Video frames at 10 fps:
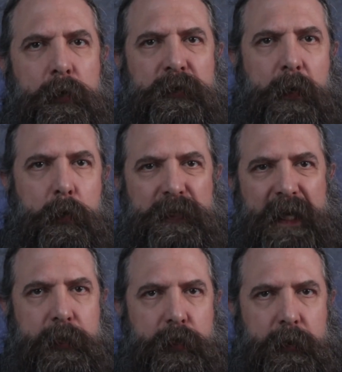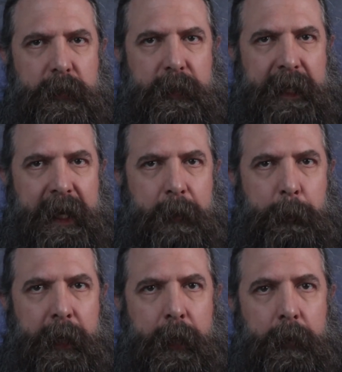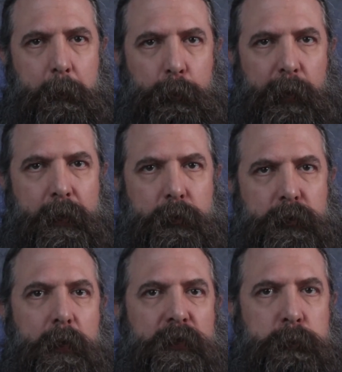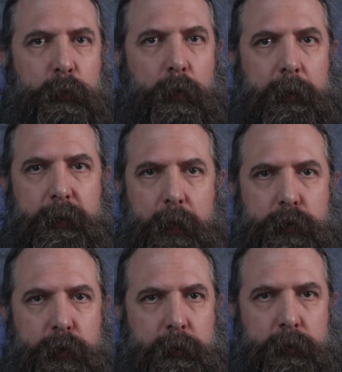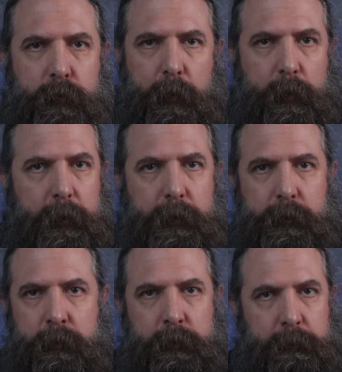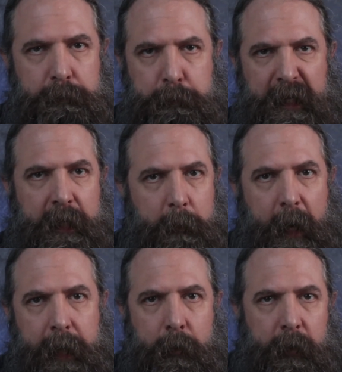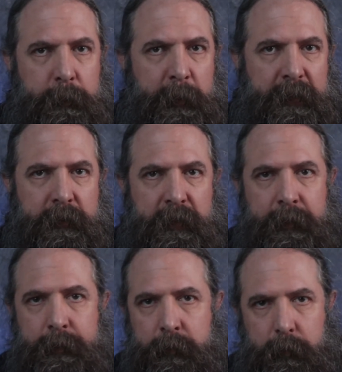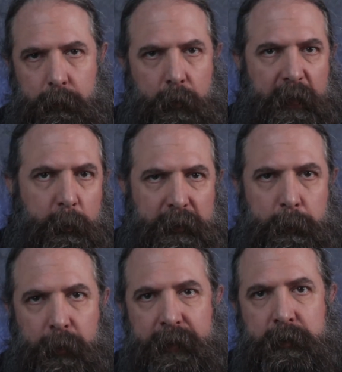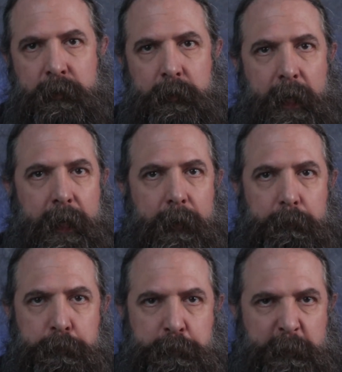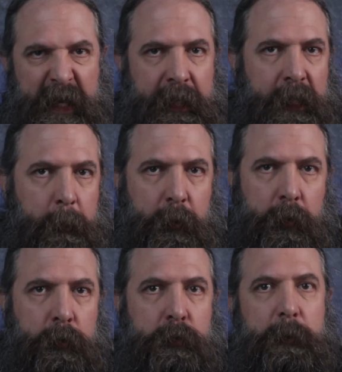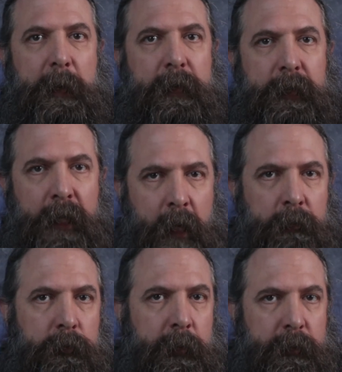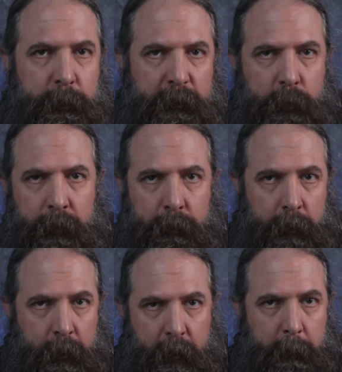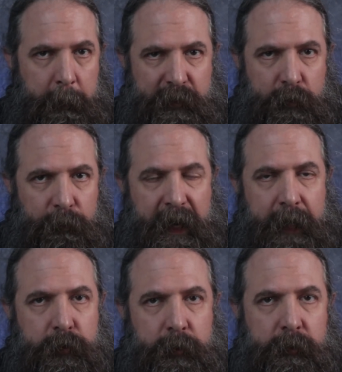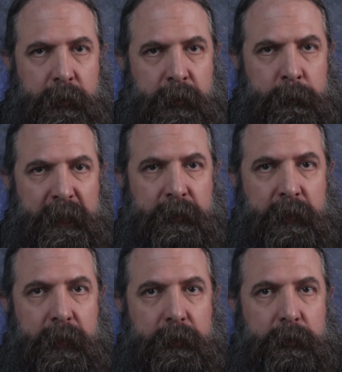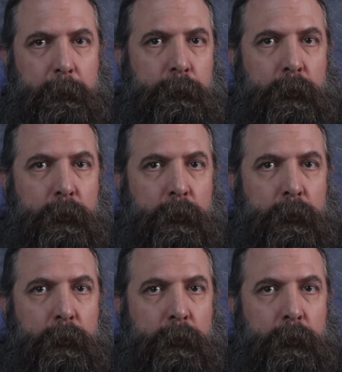or so sessions of the campaign, players are exploring dungeons, ruins, meeting minor NPCs, learning what the place is like, picking up clues about the conflicts between major factions and NPCs.